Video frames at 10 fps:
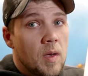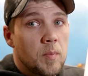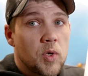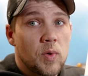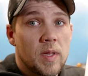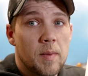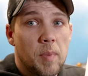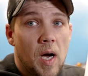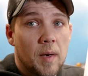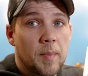between the
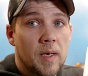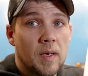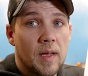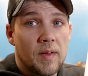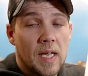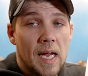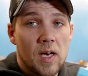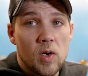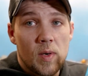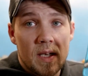Bachmann and the
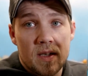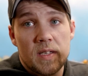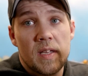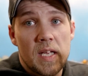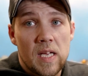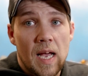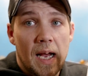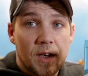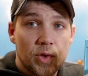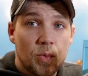Cato is the
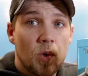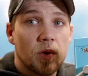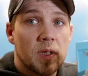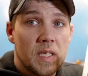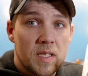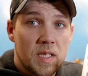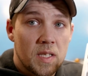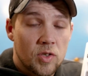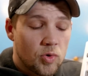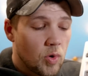actual DC
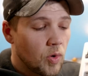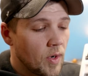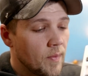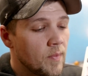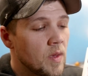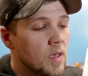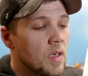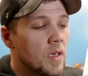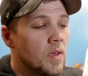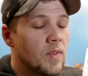controller.
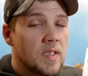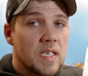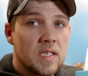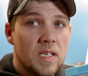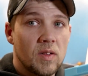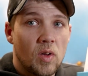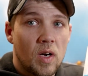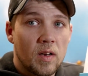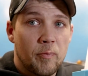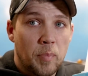This has a
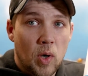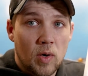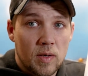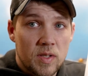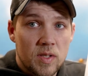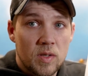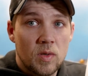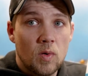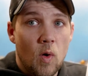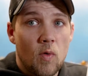lot of perks
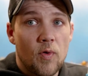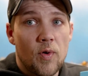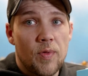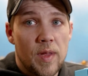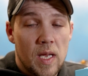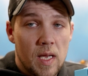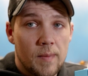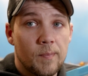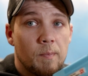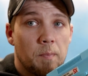over
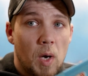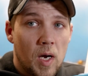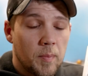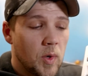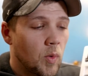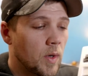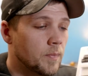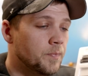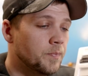the Bachmann one.